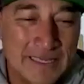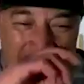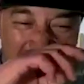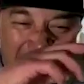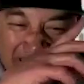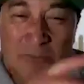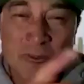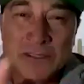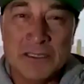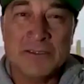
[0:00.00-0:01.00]
And
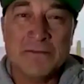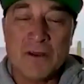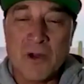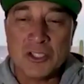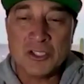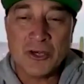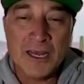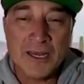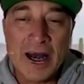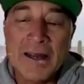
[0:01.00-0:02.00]
Sandwich is from
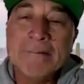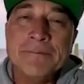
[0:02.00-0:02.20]
Australia, right?